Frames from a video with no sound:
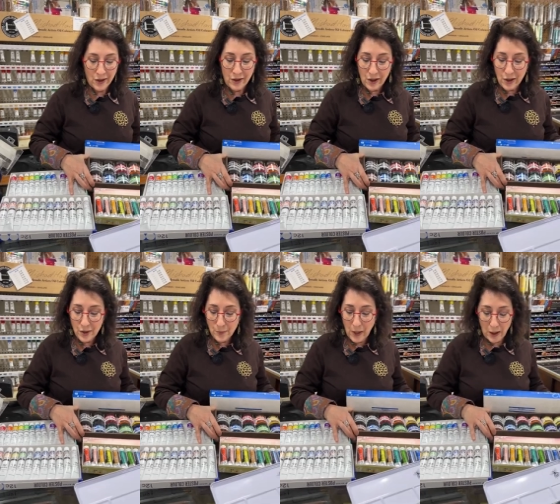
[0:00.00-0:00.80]

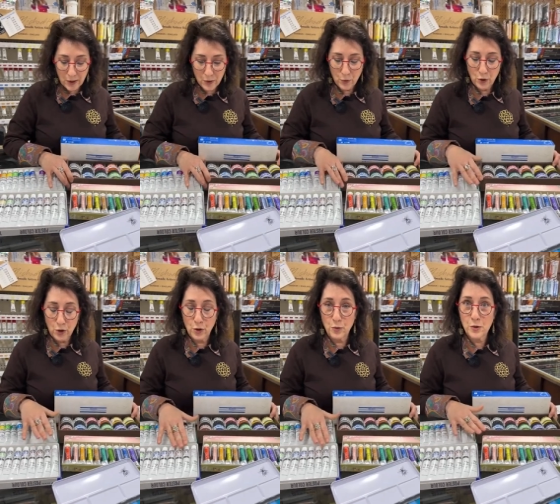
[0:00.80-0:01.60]
these paints were
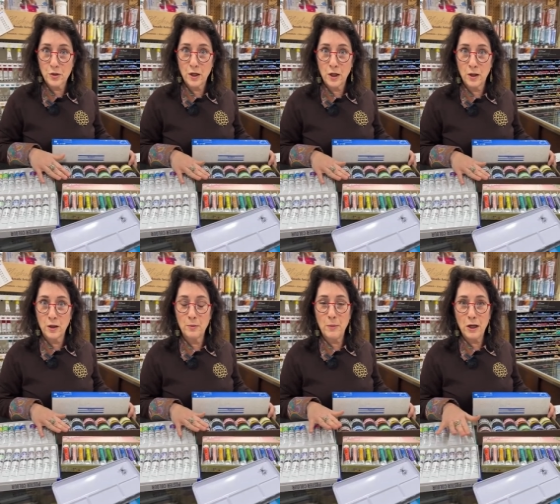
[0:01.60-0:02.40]
used
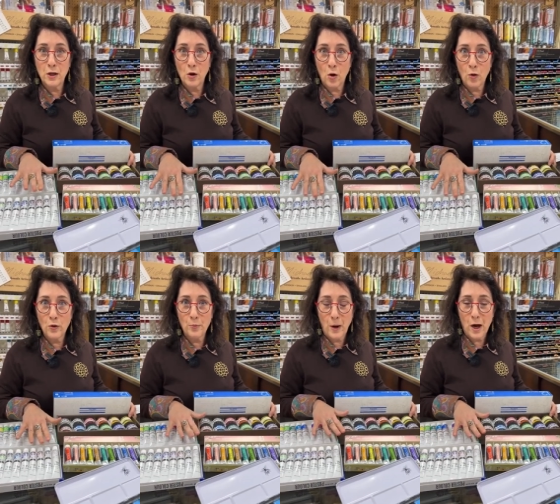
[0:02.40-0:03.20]
in making
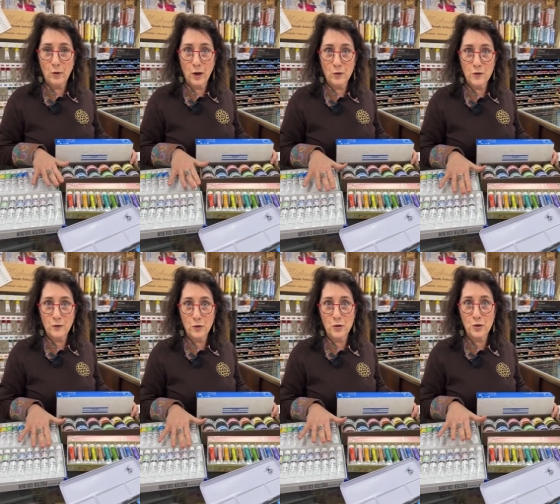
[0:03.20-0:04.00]
all the backgrounds
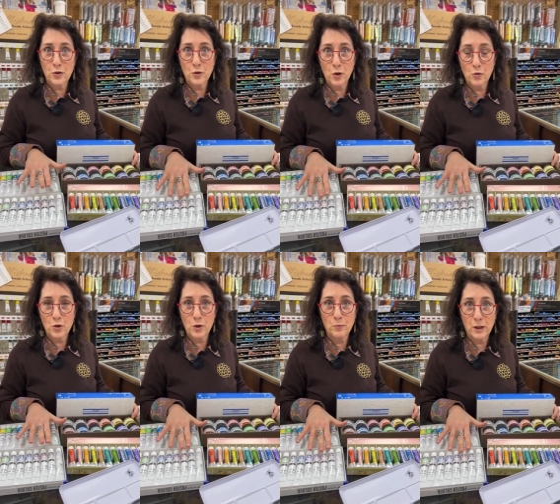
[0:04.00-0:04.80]
for the Studio
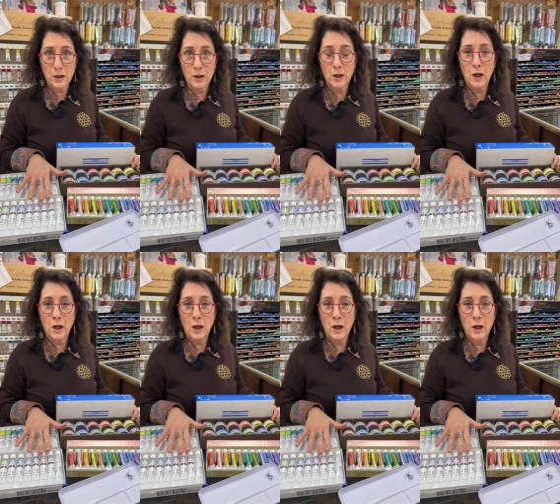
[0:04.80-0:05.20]
Ghibli